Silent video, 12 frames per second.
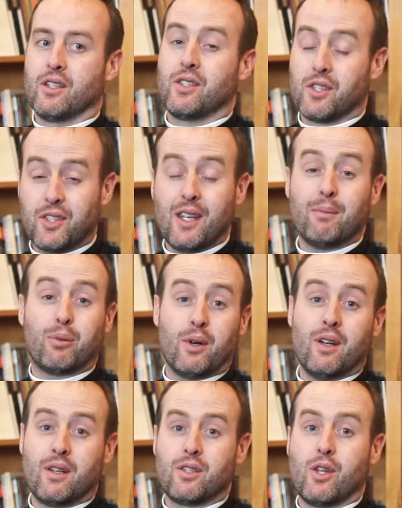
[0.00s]
It's the same
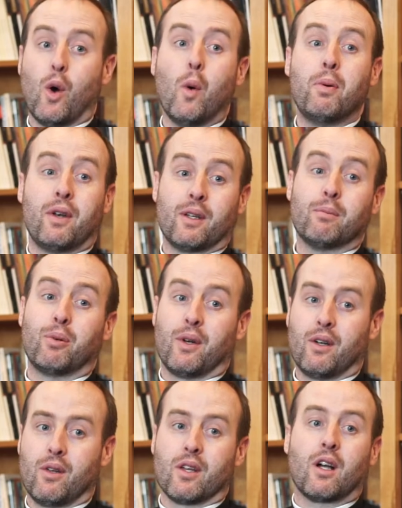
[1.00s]
prayer as the opening
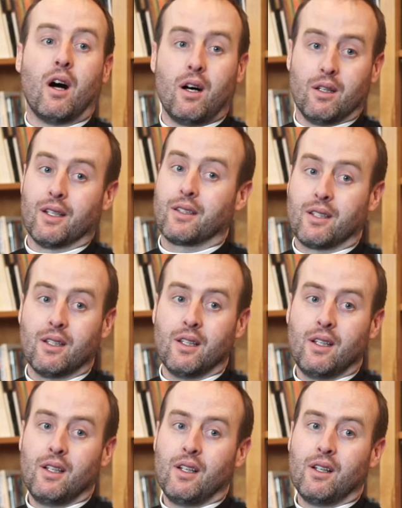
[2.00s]
prayer, the collect
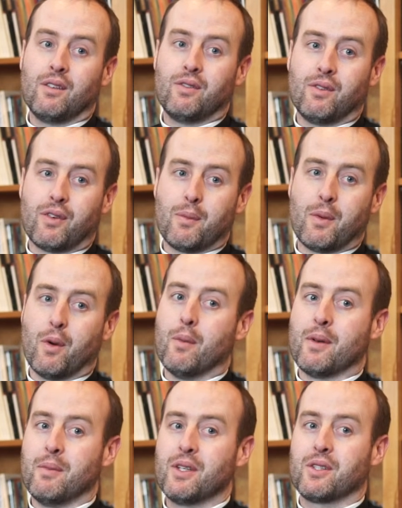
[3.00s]
from the
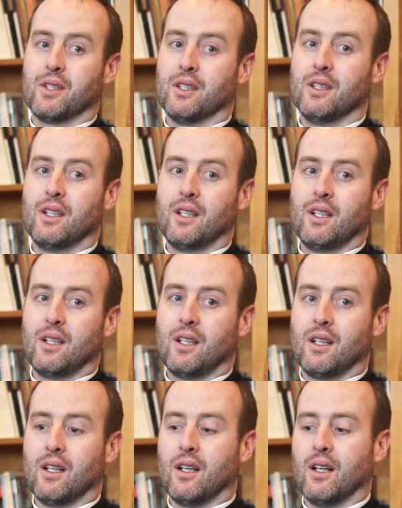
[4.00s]
Roman Missal.
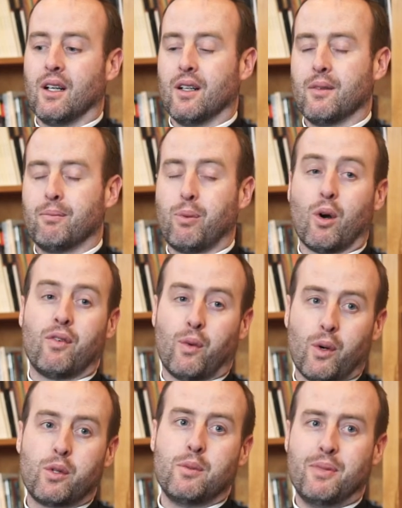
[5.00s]
Pour
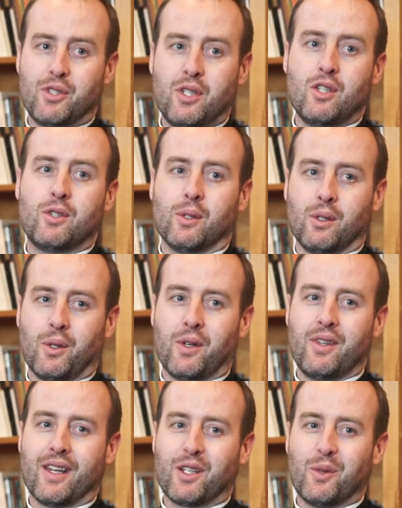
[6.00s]
forth, we beseech you, O
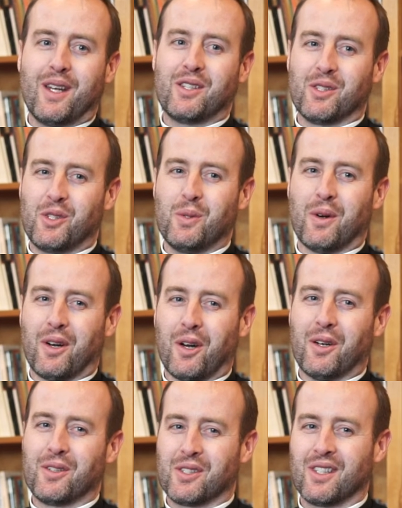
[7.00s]
Lord, thy grace into our
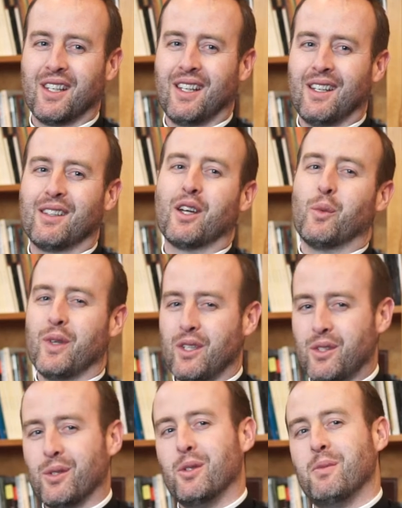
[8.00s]
hearts, that
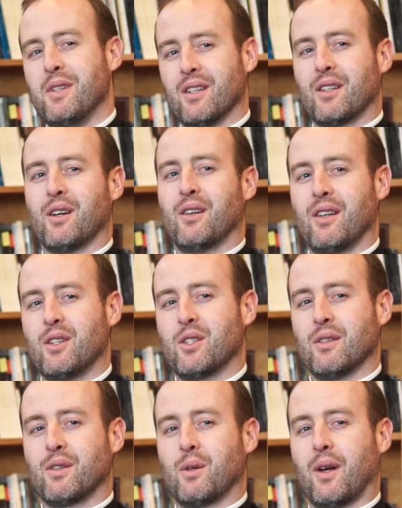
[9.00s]
we, to whom the
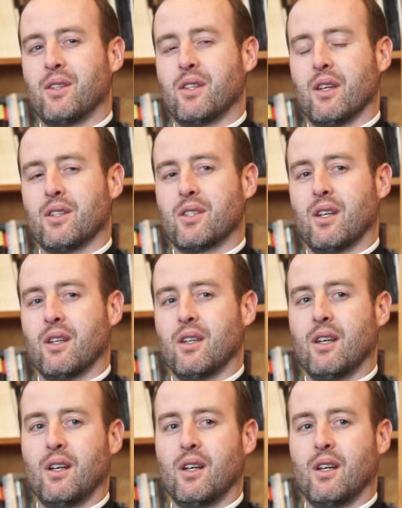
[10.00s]
incarnation of Christ thy Son...